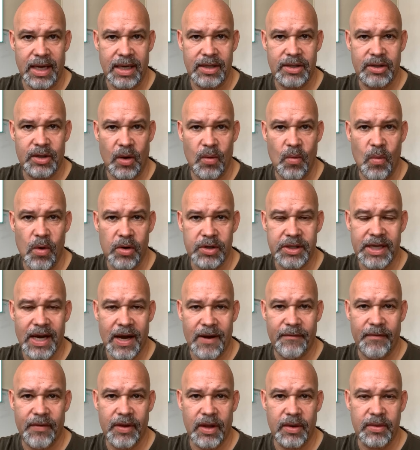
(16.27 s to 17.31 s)
So watch out
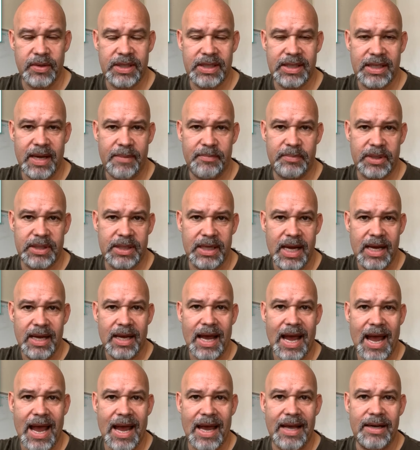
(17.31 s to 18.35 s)
for those tips
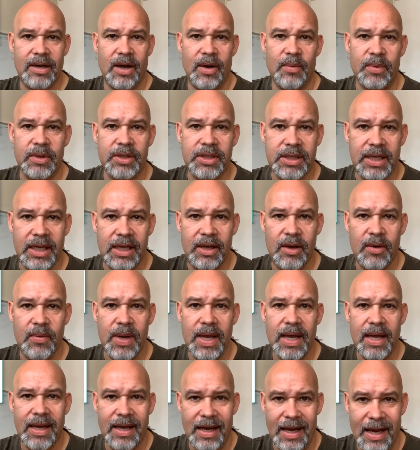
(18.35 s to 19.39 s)
and I will see you
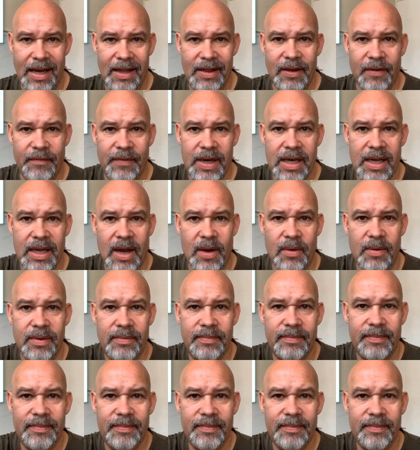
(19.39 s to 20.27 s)
in the video.